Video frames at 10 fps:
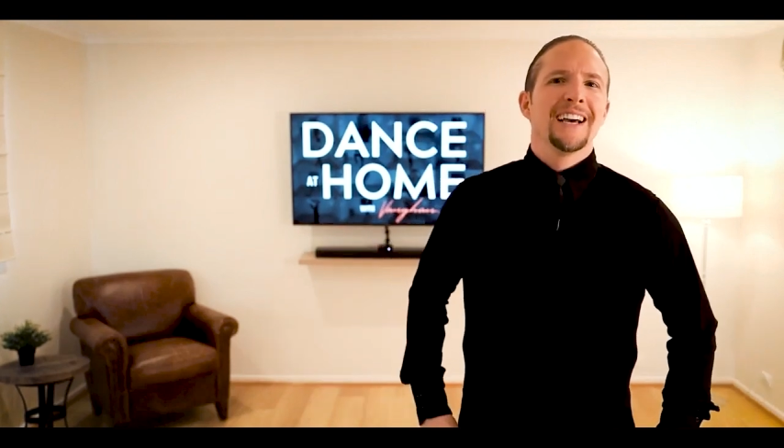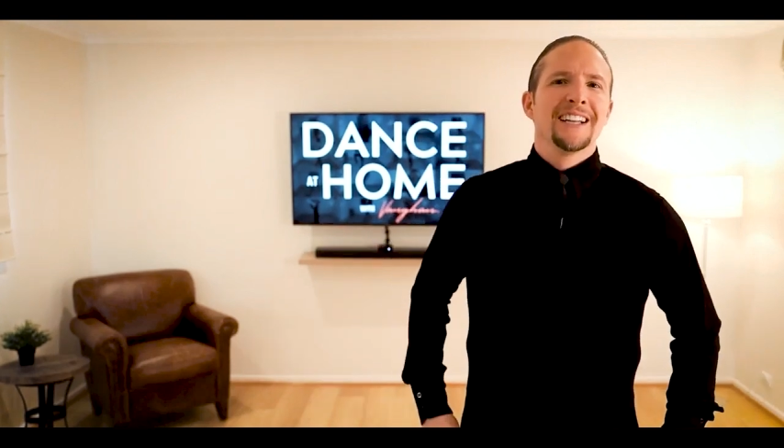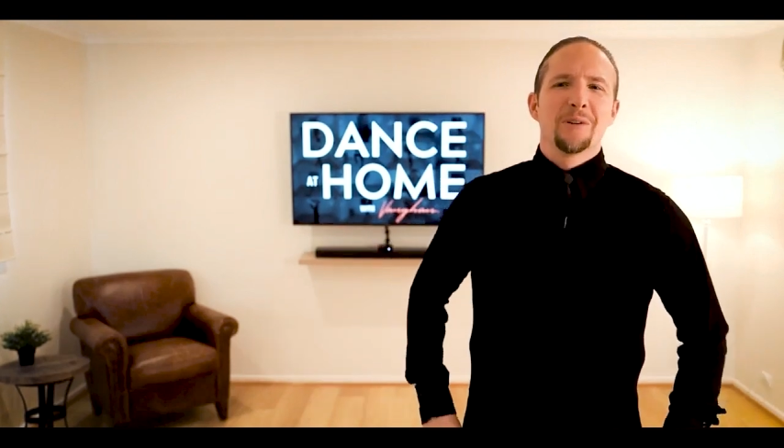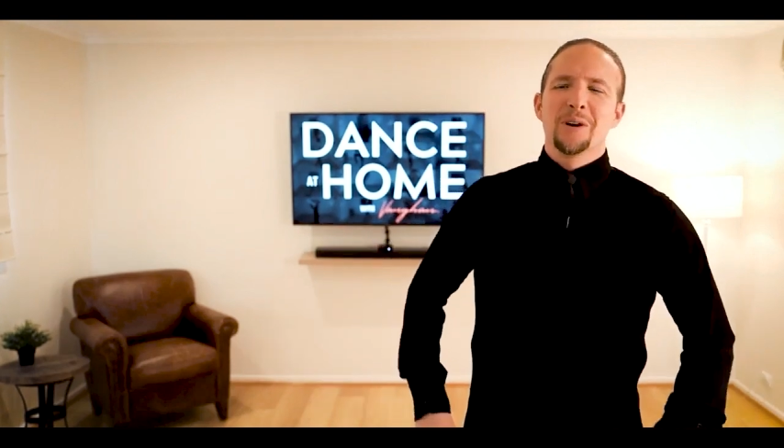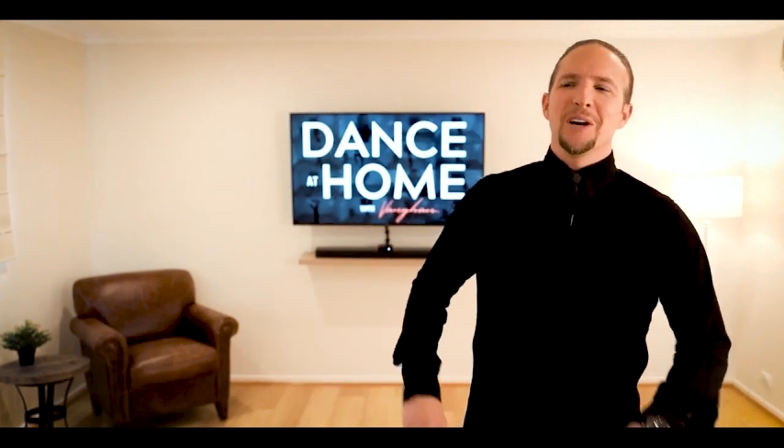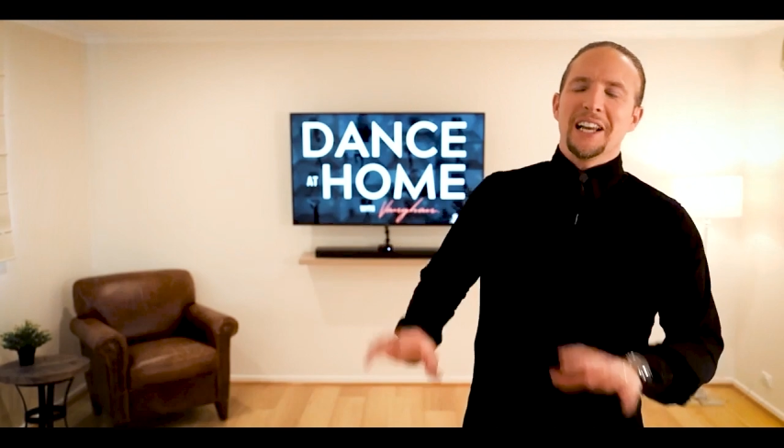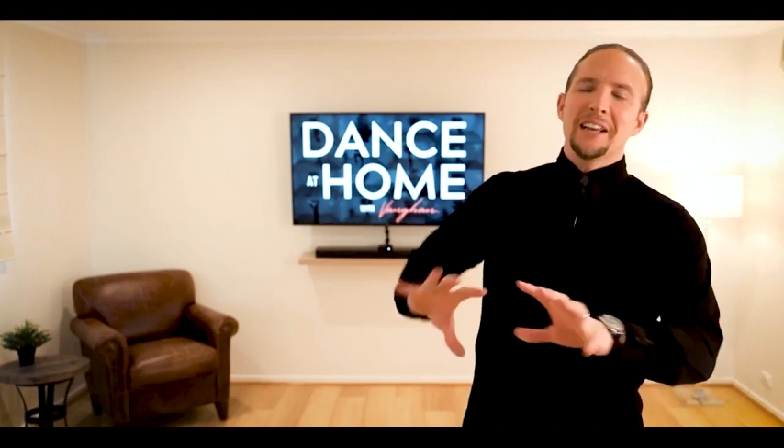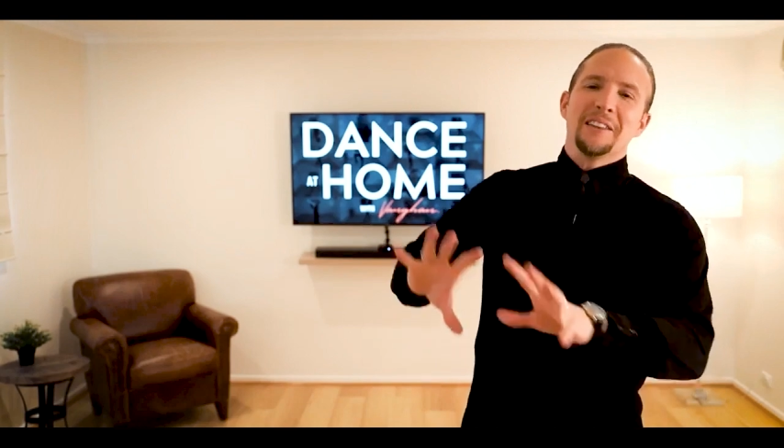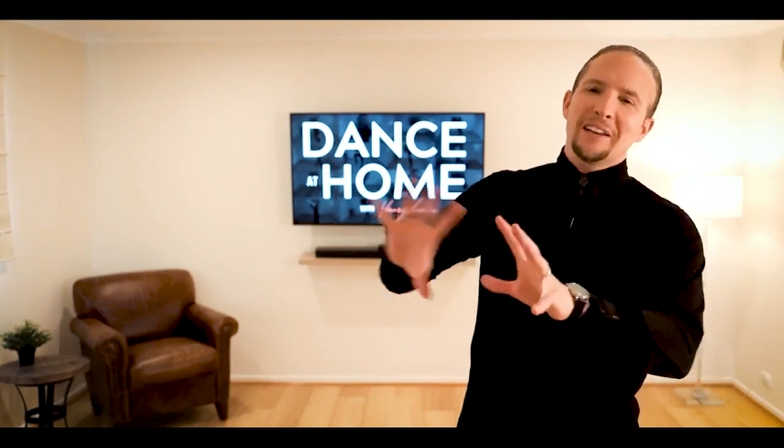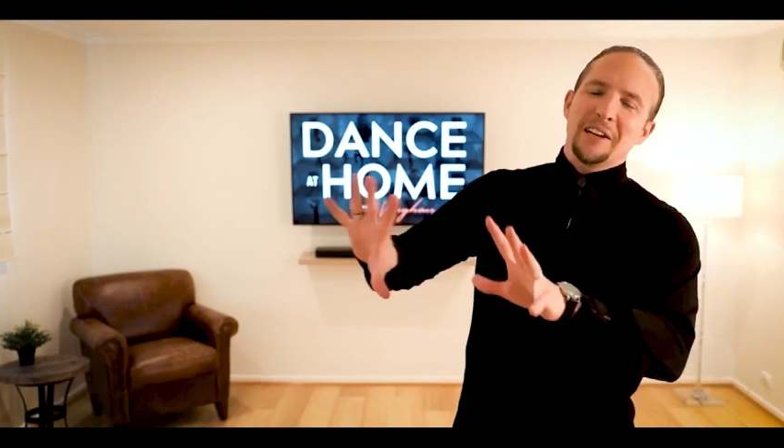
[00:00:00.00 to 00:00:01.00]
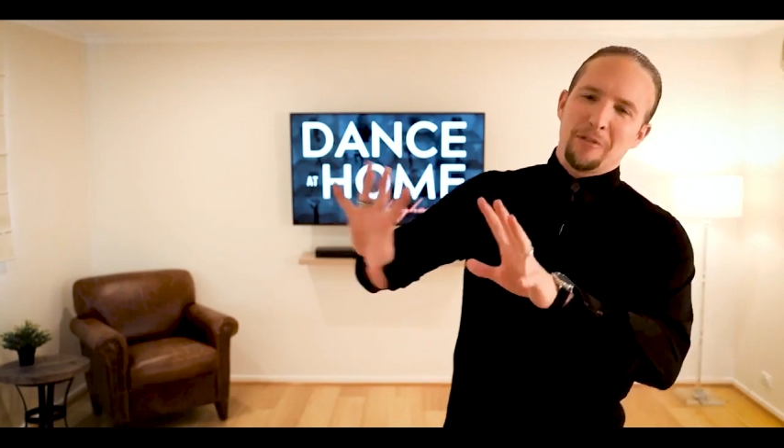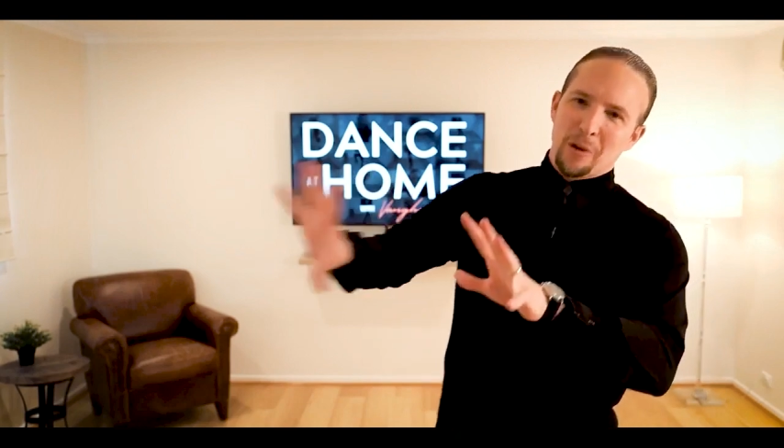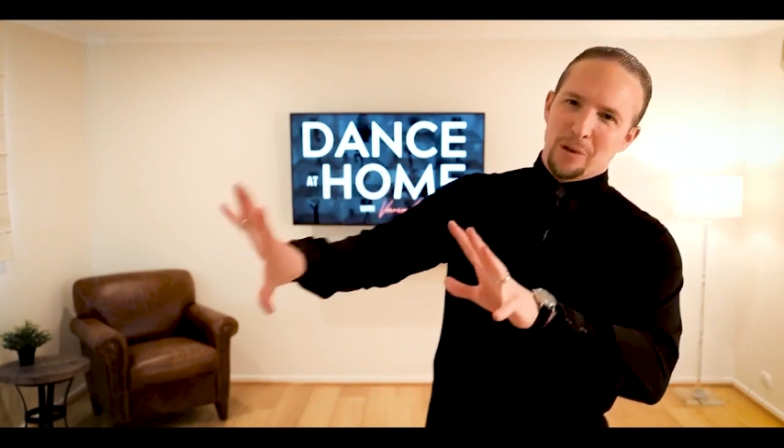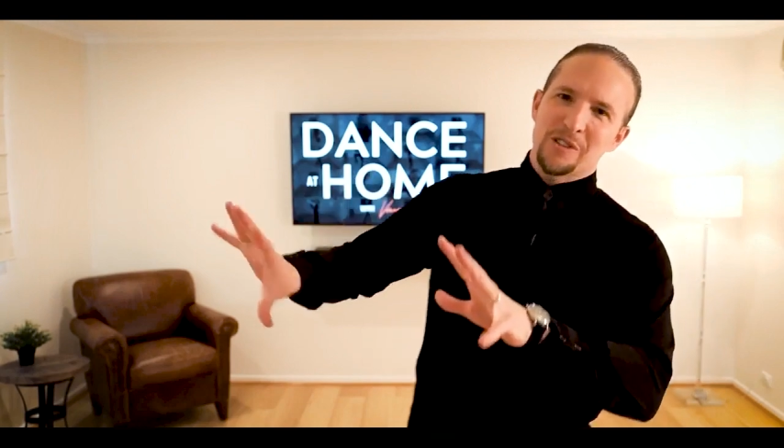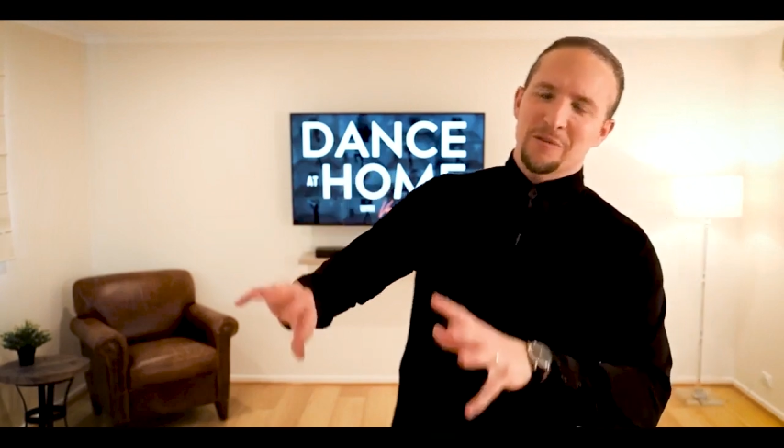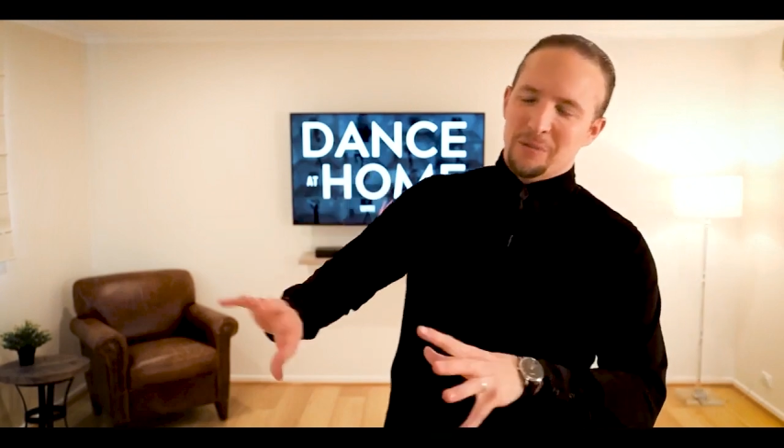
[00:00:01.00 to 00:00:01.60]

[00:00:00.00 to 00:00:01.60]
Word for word: Were, and they, of course,